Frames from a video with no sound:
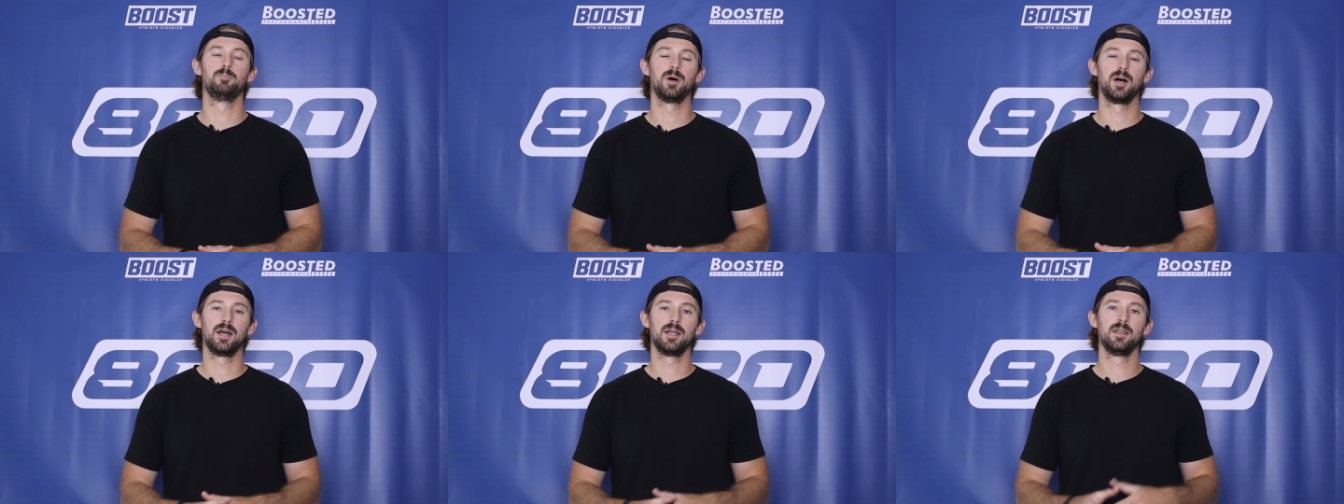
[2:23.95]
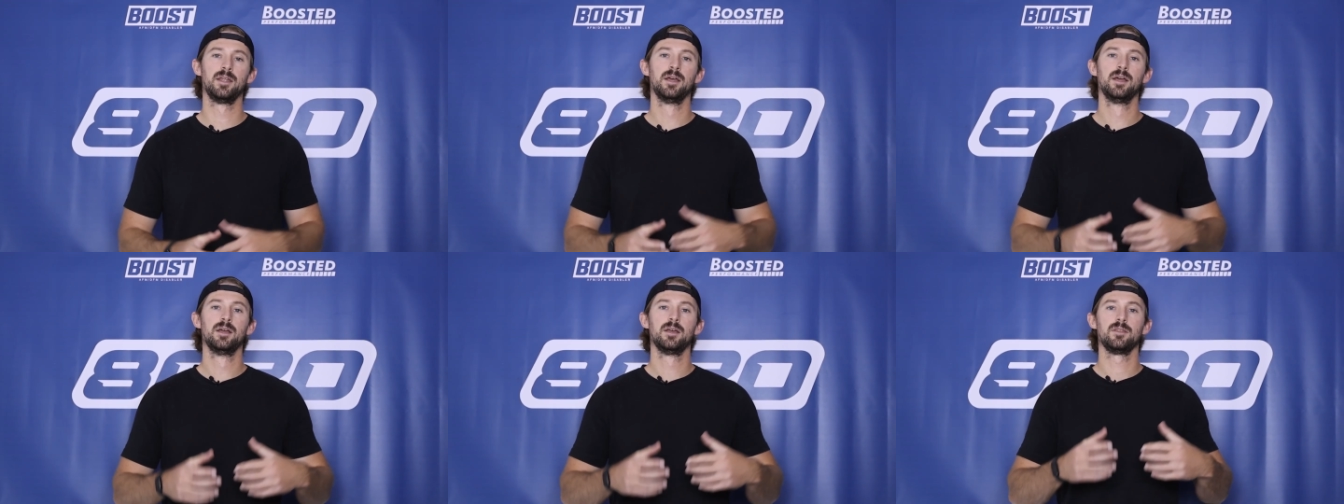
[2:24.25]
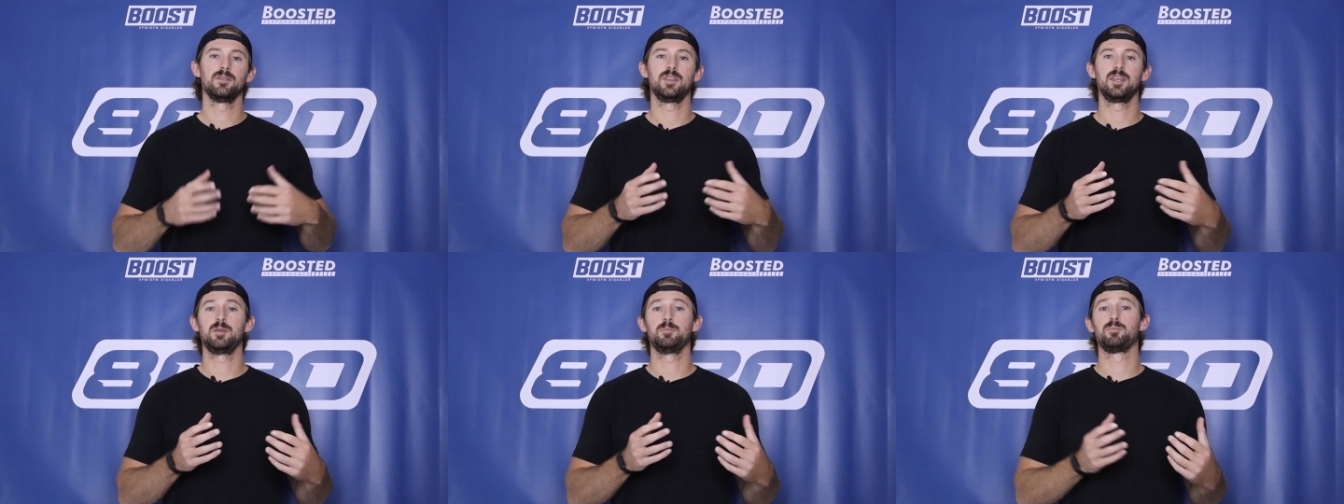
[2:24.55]
but
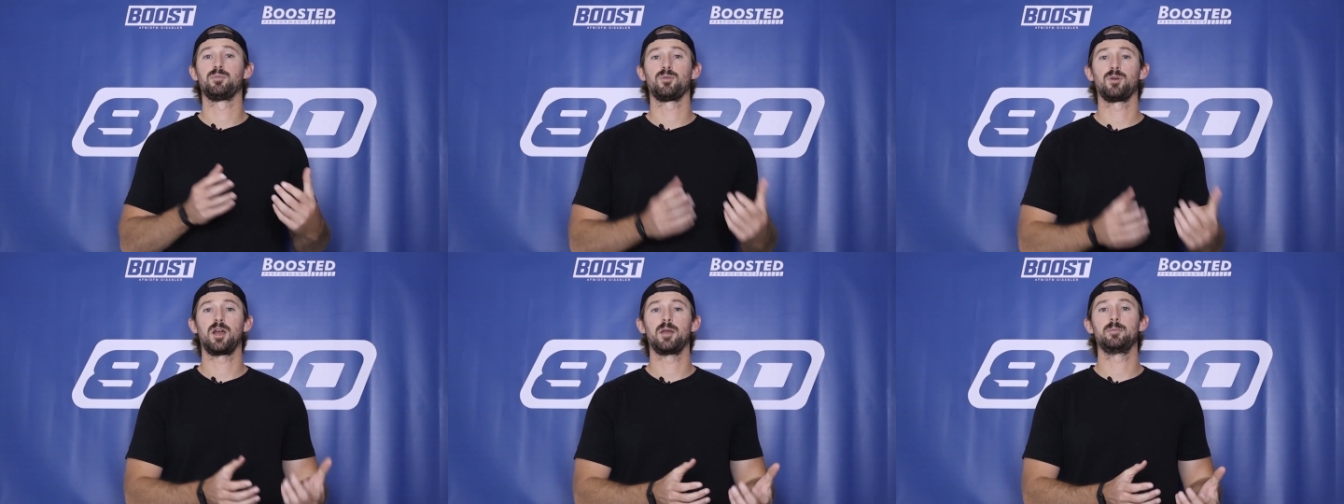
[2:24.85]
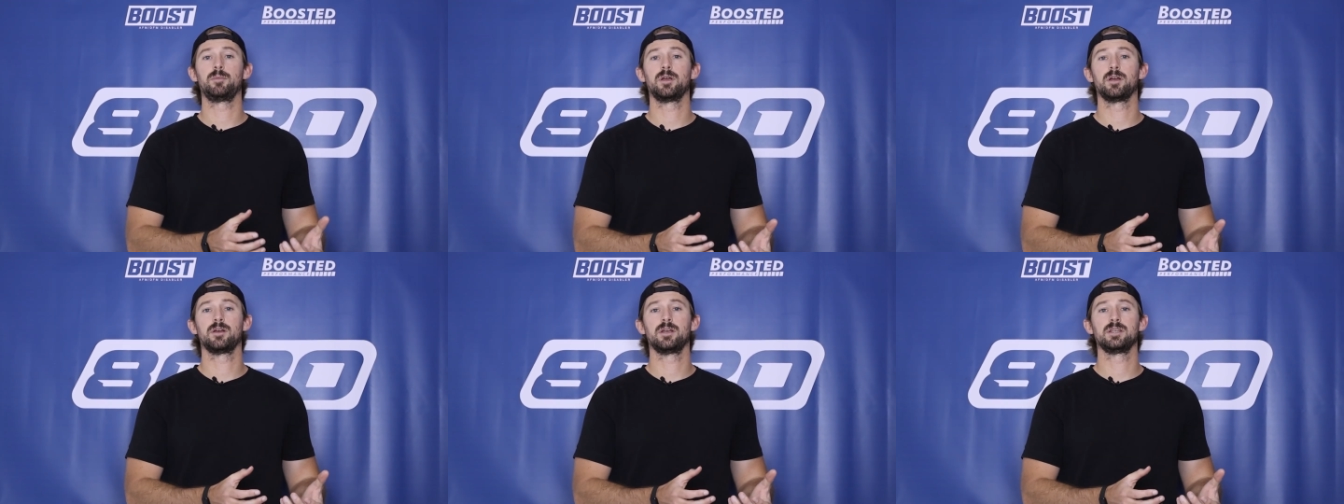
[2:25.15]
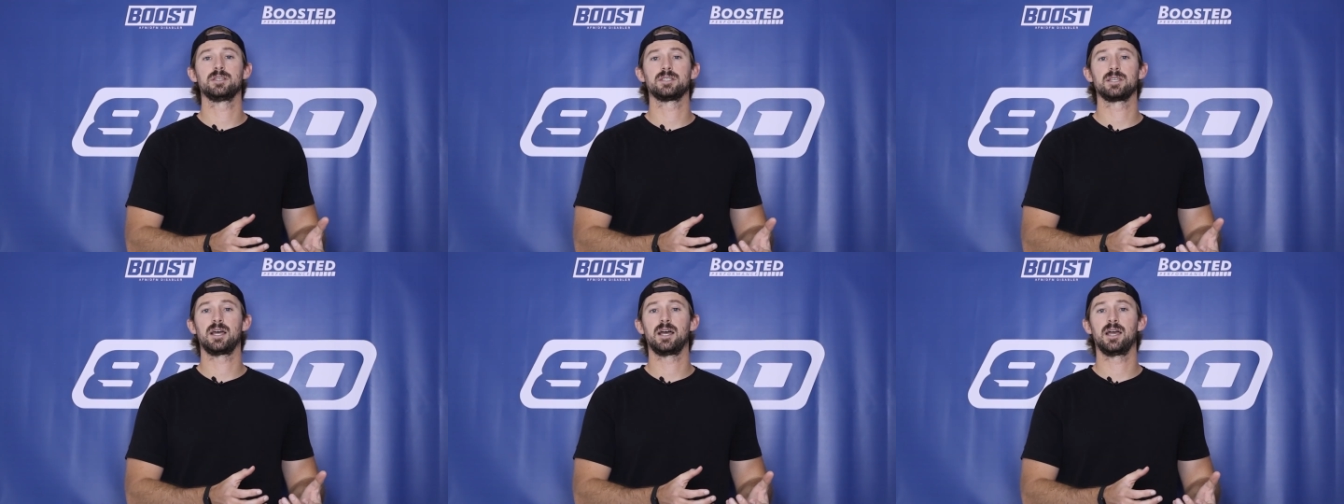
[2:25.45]
the primary
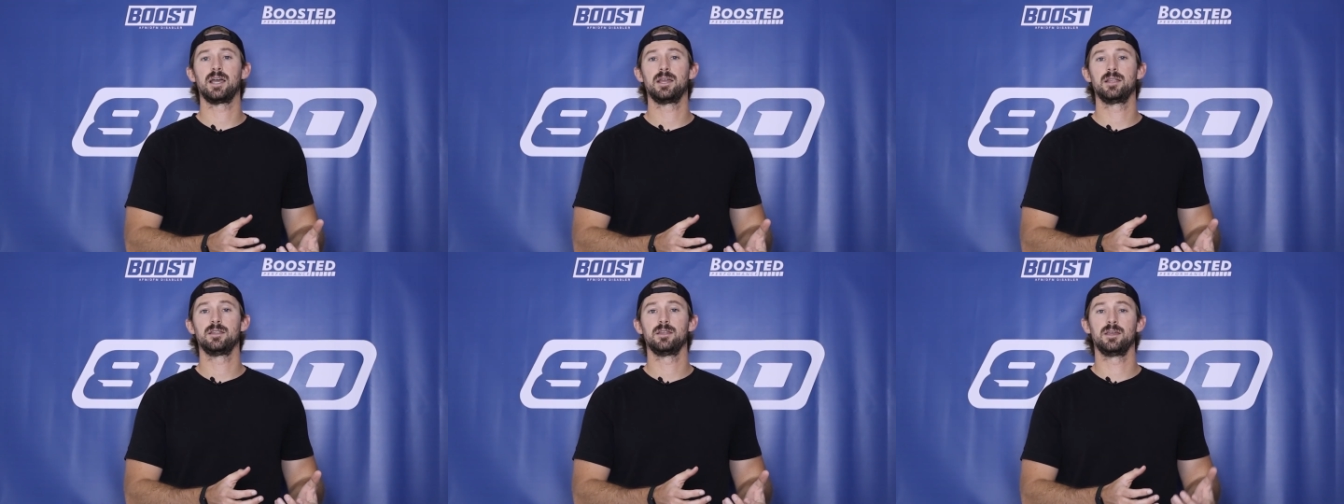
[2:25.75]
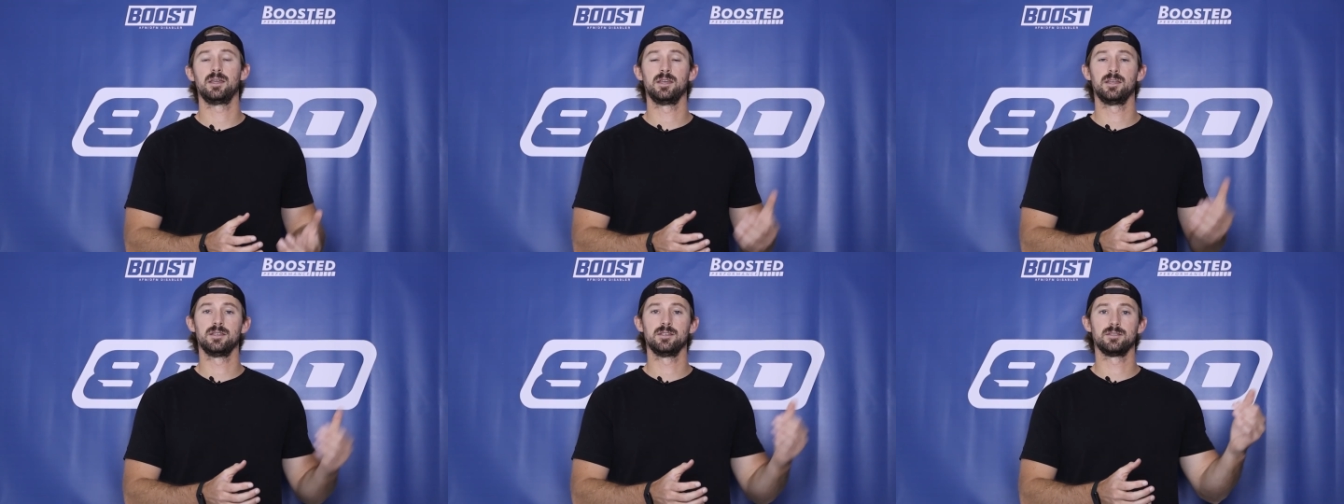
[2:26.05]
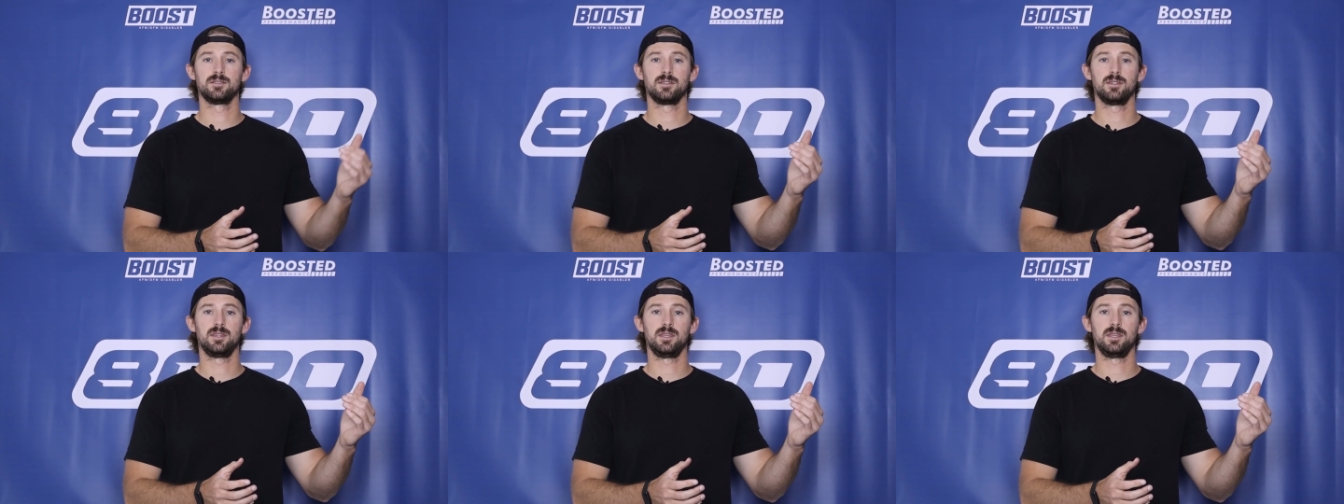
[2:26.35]
side is